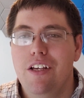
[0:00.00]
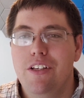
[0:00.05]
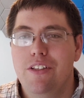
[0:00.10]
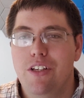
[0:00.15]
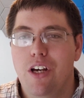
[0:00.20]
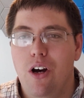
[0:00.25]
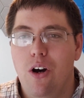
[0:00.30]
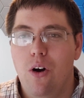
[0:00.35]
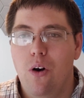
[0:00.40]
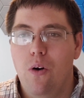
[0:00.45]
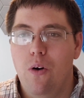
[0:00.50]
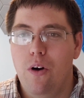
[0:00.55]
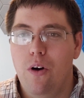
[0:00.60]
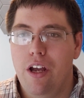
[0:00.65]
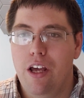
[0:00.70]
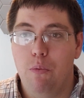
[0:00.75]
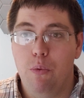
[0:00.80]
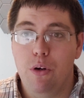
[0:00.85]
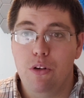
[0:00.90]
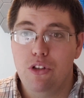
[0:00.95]
So
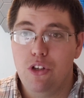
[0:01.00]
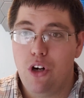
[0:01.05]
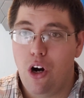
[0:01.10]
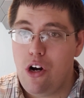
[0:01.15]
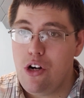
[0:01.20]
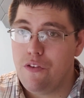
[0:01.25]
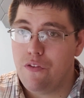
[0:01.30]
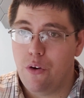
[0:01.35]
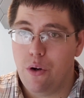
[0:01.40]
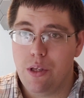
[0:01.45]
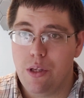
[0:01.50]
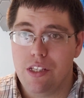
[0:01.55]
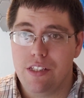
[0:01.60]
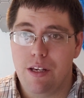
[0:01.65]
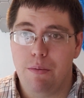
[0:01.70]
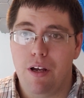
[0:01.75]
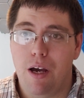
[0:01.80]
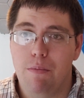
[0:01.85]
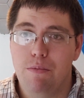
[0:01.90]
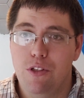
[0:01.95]
it will charge your phone at the
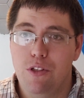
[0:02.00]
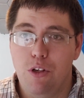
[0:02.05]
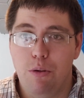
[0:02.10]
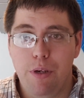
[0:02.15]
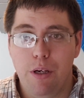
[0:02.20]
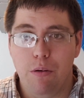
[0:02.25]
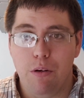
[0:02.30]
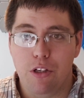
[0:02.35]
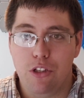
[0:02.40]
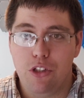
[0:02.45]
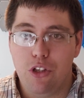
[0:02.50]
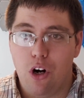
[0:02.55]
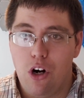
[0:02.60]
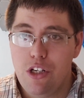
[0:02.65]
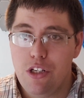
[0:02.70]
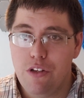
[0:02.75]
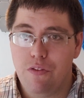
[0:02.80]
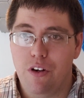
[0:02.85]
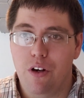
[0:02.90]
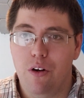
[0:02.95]
same time. So you'll be able to
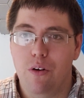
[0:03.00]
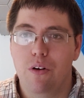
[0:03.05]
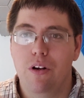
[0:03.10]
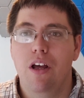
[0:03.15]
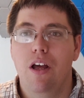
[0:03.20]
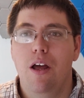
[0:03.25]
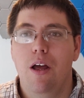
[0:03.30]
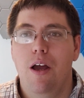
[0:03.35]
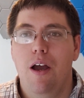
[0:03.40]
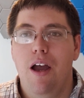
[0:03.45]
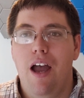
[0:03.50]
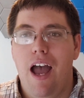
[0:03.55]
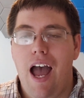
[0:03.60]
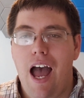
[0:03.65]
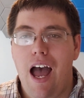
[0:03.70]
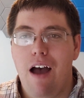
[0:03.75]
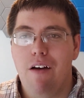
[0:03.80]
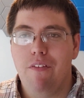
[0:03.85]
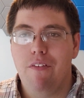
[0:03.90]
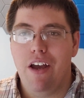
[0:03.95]
charge your phone,
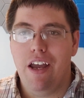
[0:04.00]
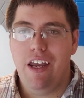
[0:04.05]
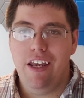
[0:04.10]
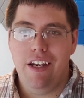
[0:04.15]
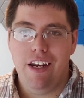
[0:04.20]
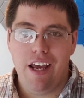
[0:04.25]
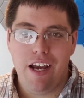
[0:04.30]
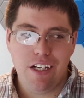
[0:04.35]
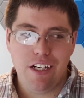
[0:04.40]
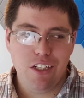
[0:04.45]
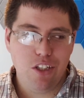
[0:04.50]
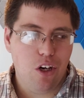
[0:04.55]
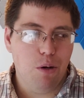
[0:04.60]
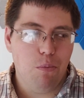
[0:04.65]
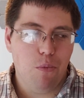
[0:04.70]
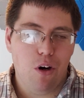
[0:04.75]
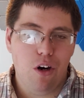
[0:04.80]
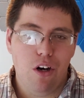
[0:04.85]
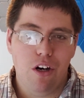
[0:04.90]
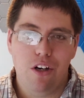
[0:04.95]
have an
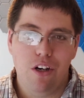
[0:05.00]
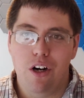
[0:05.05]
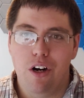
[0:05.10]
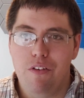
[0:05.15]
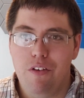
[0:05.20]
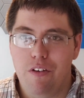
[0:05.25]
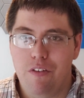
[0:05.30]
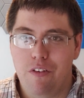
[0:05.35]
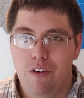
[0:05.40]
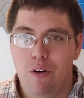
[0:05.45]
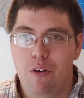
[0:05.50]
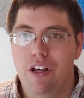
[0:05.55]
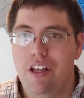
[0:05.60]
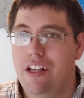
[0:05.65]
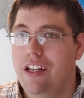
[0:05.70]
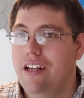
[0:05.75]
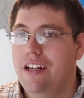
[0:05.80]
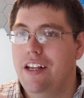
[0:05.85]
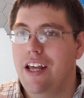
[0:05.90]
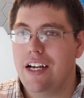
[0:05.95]
external monitor of your phone
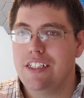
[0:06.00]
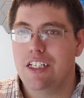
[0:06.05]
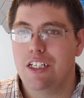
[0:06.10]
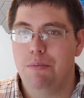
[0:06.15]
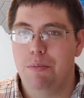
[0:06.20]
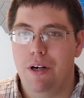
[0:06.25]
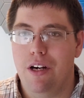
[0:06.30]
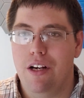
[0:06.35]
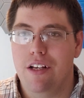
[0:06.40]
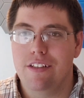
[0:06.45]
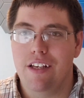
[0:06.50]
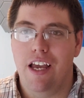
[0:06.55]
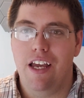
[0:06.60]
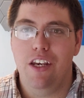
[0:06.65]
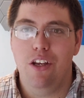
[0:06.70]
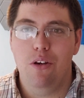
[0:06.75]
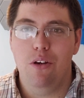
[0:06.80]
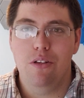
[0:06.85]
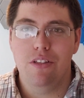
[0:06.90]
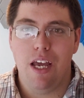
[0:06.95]
in the DeX experience,
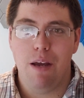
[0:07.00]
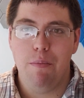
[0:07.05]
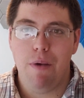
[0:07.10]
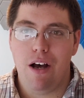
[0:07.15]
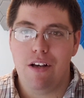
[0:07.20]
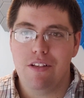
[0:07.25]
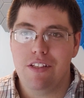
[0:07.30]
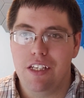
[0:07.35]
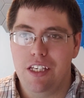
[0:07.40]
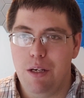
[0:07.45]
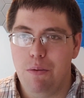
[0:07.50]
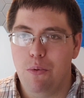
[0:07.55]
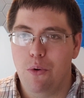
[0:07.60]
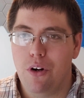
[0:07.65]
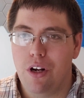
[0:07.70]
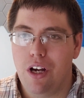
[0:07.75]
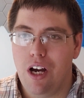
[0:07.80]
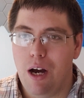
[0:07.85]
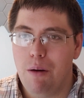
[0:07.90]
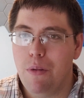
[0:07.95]
and use a mouse and
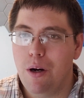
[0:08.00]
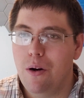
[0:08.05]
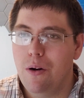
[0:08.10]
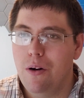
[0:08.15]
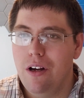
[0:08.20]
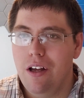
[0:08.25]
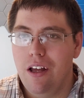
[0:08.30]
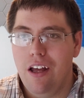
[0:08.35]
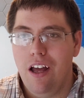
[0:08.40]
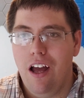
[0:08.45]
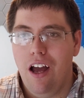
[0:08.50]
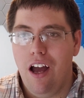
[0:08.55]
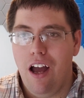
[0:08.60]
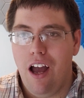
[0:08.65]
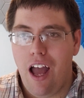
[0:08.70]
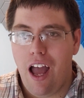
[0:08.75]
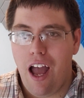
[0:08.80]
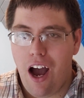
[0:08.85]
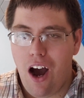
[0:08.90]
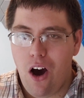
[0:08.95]
keyboard combo
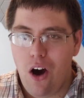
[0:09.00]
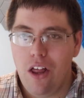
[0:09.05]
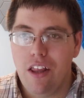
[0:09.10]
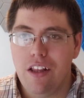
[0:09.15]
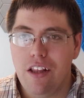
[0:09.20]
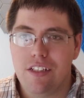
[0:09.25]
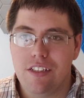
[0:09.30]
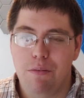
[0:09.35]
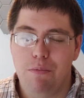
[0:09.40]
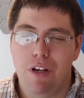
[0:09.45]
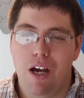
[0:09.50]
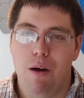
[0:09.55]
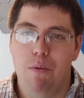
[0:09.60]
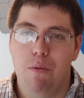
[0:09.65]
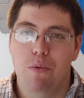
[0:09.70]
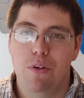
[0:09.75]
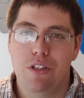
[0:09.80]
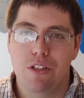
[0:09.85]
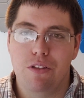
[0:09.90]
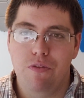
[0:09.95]
all at the same
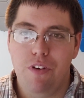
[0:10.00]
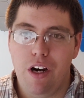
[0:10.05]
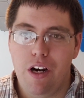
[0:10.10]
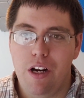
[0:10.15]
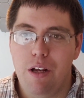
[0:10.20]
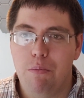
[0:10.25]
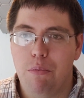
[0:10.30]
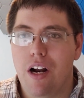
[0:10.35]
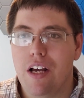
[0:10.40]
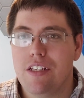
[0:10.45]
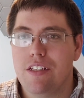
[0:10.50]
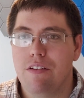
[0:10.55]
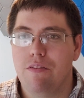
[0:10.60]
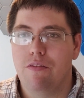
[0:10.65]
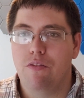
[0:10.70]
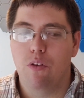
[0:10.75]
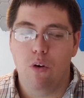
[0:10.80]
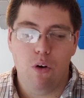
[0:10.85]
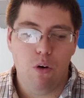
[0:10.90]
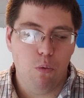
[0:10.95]
time, which is very
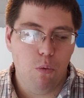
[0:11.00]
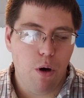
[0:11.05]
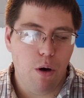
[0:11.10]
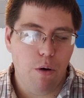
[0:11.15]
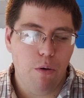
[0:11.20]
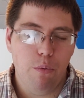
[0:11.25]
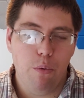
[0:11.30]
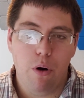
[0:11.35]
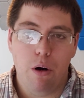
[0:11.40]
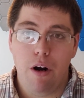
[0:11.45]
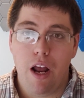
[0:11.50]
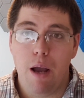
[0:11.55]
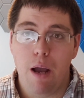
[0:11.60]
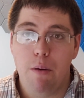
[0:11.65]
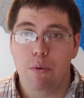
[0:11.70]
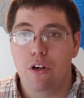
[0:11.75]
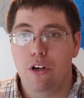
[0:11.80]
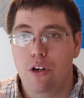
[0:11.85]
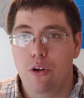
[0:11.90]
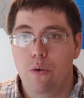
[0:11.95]
impressive for what we're
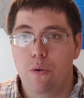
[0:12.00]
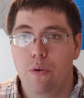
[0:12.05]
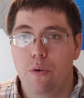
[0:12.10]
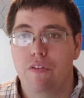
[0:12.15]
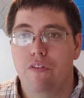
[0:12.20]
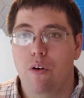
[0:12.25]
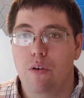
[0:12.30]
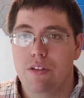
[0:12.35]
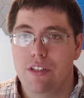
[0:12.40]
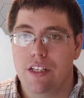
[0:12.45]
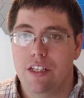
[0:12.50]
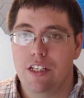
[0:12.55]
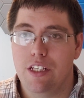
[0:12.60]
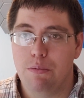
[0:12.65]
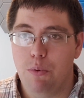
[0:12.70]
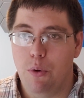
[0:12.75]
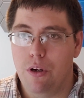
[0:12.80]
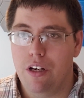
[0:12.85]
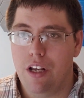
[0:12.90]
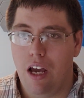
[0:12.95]
able to do with phones at
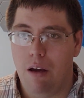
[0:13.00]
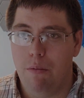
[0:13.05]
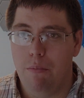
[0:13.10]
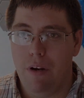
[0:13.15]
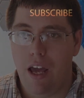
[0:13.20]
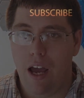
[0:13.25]
this point in